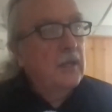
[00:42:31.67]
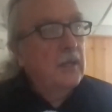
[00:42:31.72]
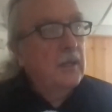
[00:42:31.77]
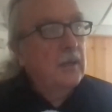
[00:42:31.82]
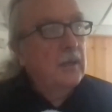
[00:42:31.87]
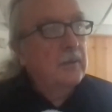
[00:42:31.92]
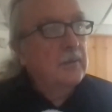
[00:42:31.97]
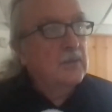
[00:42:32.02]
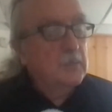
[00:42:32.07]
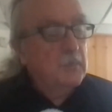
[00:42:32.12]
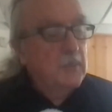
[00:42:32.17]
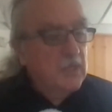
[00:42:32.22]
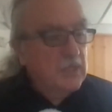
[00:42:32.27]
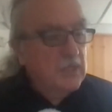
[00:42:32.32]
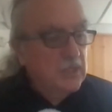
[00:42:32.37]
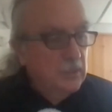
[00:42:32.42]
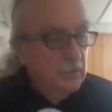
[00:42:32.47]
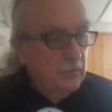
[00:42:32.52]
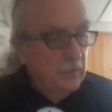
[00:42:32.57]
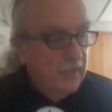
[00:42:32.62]

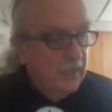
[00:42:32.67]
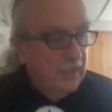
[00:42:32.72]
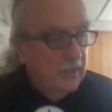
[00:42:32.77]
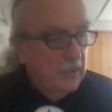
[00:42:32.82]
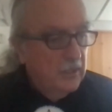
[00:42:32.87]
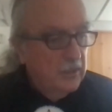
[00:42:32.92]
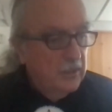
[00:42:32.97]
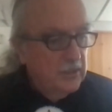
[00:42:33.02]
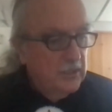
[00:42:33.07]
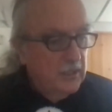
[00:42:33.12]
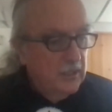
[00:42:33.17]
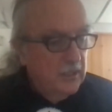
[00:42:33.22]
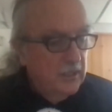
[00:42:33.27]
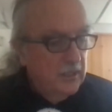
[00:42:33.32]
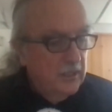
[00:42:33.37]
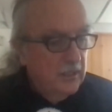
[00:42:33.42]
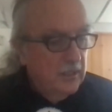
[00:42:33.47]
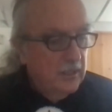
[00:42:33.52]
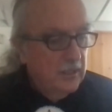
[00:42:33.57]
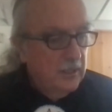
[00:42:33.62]
smudge, and we closed it
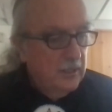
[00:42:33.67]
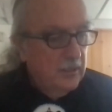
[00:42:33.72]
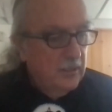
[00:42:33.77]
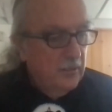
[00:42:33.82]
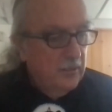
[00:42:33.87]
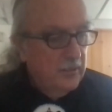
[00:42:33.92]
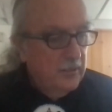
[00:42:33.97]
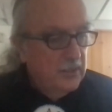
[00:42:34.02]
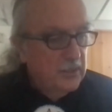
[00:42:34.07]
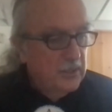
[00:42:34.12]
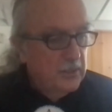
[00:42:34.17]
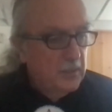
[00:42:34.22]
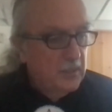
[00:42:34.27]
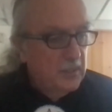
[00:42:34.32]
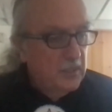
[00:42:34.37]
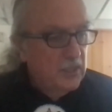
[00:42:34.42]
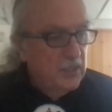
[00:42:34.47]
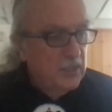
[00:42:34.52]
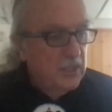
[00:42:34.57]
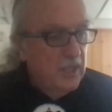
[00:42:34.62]
with a
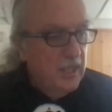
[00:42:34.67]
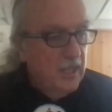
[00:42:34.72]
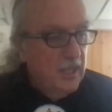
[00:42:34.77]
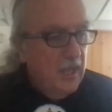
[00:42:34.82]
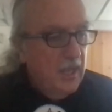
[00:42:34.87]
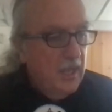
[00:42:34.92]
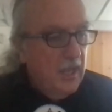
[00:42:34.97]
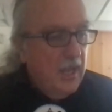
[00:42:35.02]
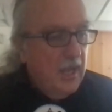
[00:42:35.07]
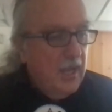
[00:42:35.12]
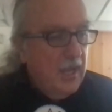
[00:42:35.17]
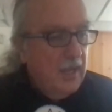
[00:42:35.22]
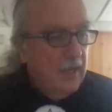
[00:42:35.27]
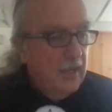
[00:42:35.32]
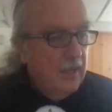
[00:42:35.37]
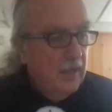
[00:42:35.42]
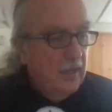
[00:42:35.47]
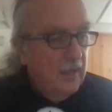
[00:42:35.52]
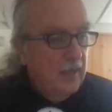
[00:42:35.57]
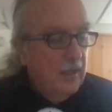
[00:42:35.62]
smudge.
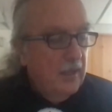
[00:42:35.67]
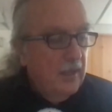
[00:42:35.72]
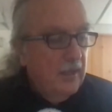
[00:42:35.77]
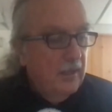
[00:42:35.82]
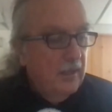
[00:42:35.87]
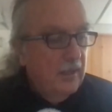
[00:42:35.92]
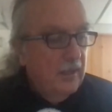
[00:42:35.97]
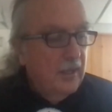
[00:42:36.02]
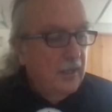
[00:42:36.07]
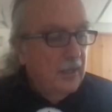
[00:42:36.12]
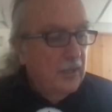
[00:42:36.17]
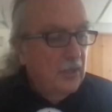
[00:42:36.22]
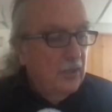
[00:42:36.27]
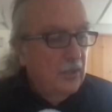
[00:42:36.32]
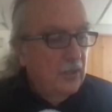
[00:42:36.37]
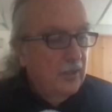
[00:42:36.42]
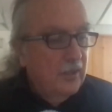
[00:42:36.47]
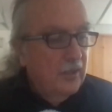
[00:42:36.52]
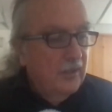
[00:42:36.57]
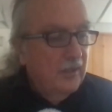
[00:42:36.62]
And I
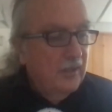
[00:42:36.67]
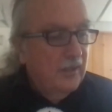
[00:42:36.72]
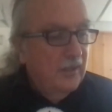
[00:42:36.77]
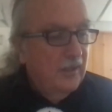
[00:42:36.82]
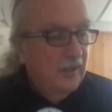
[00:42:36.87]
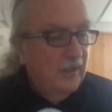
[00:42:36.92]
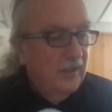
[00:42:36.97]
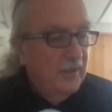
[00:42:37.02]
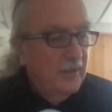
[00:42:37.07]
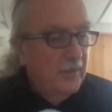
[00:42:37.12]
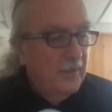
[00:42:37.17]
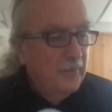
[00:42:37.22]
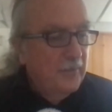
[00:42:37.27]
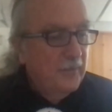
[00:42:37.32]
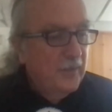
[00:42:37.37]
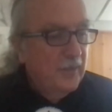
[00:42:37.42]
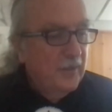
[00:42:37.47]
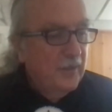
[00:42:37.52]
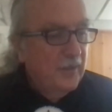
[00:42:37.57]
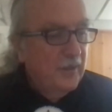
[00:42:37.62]
know in the
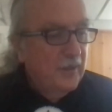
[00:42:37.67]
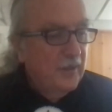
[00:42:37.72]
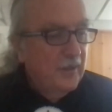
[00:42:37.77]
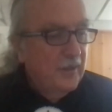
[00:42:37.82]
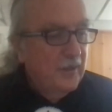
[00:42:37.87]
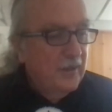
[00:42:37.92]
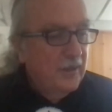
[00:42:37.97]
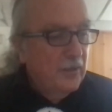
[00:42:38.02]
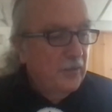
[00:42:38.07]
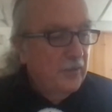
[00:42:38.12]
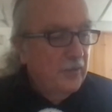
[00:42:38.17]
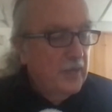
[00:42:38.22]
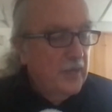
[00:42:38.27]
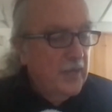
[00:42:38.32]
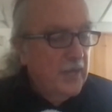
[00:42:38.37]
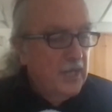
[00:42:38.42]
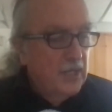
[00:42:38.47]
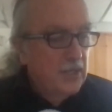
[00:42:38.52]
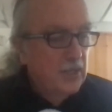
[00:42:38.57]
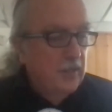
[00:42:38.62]
with the
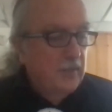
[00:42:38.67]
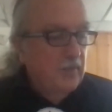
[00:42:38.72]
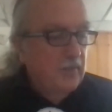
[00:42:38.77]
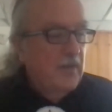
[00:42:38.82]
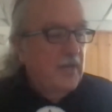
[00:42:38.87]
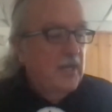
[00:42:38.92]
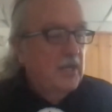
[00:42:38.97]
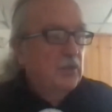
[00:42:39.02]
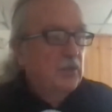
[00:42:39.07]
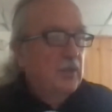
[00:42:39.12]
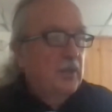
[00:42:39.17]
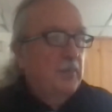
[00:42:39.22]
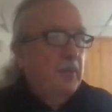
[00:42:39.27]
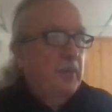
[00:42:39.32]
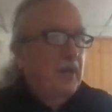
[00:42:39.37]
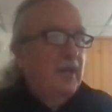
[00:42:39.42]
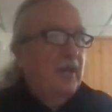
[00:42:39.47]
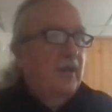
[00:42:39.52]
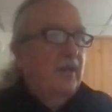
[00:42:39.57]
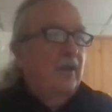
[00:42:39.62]
National Advisory
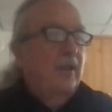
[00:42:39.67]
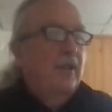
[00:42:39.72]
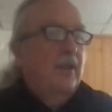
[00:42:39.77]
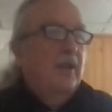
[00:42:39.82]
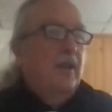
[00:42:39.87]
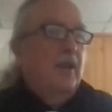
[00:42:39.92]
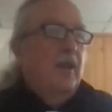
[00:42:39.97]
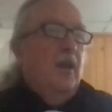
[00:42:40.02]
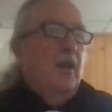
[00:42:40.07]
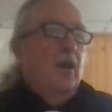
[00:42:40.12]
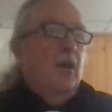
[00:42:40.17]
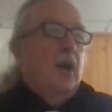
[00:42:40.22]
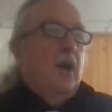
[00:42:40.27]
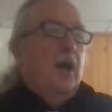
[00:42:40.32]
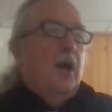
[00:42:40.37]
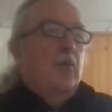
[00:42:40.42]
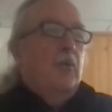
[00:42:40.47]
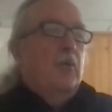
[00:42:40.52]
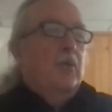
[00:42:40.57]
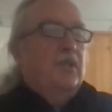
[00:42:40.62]
Panel,
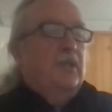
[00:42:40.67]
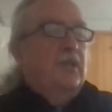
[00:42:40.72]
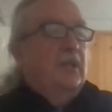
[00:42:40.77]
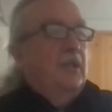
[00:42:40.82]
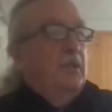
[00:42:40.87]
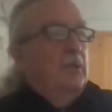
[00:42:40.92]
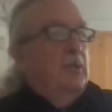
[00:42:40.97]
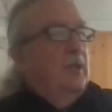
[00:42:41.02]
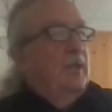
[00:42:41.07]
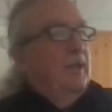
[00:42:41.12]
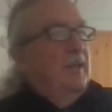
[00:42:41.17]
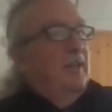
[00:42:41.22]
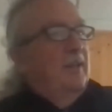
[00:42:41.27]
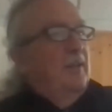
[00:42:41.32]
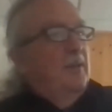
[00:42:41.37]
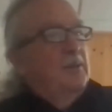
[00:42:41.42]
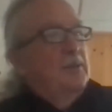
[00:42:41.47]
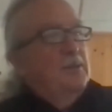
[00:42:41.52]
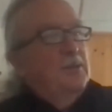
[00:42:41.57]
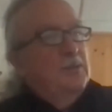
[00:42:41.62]
which included
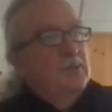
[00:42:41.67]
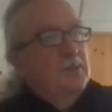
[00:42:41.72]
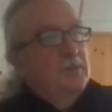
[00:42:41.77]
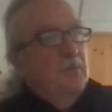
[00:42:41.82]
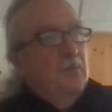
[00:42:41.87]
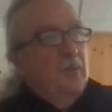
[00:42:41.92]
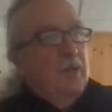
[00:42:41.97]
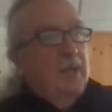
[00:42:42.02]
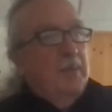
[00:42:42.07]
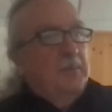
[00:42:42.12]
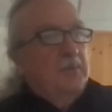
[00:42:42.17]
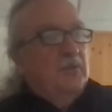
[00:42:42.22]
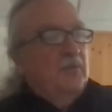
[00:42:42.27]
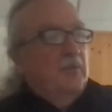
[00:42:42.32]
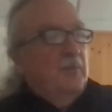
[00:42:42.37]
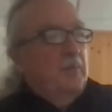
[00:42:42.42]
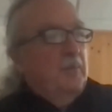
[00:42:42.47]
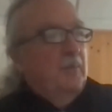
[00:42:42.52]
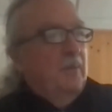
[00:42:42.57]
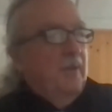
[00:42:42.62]
those reps
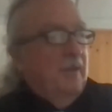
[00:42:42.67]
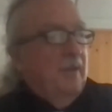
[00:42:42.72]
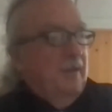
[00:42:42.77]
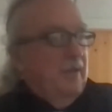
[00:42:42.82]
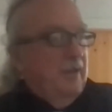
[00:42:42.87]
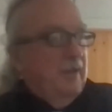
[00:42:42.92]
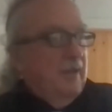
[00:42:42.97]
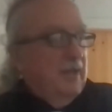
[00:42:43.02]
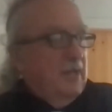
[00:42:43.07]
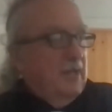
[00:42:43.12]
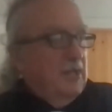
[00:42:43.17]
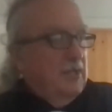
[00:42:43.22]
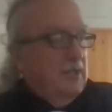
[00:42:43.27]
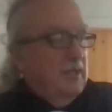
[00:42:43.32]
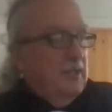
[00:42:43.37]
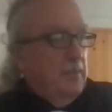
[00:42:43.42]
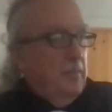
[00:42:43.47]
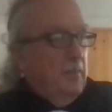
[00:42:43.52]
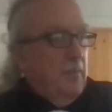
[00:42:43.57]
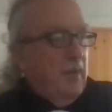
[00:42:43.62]
from, like I
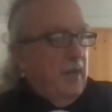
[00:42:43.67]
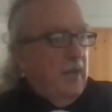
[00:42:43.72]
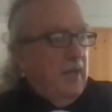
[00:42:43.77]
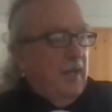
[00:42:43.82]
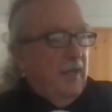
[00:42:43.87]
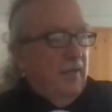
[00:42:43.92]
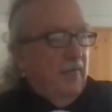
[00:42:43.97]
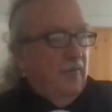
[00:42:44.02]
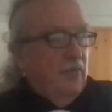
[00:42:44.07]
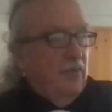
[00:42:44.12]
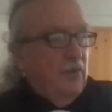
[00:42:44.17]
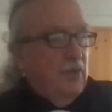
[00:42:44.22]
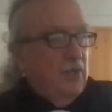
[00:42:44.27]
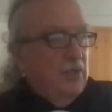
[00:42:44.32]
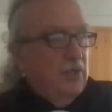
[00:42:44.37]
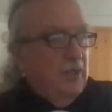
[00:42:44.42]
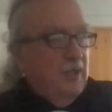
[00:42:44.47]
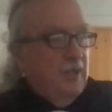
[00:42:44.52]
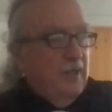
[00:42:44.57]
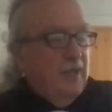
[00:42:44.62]
said, mining,
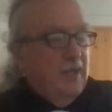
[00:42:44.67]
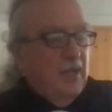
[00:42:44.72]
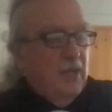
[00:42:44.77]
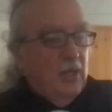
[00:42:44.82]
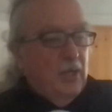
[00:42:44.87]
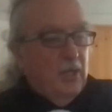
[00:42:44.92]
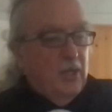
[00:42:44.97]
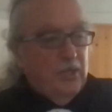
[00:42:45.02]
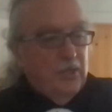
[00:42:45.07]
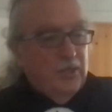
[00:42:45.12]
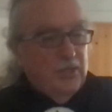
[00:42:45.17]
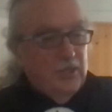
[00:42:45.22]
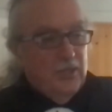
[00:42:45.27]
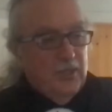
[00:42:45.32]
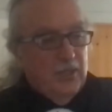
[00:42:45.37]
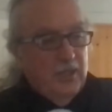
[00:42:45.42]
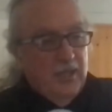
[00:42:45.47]
forestry, and agriculture,